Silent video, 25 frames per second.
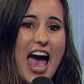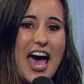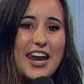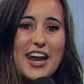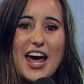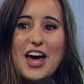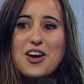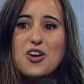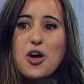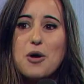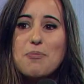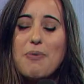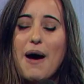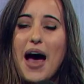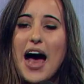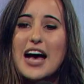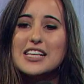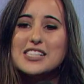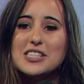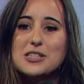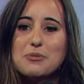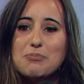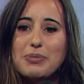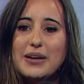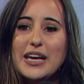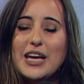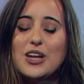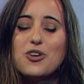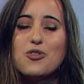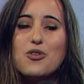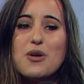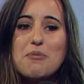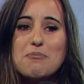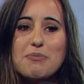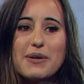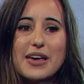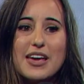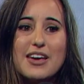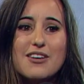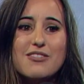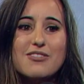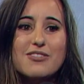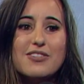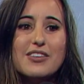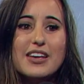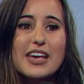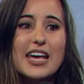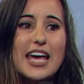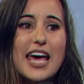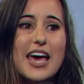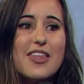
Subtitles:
And I know Pastor Peter and Bev,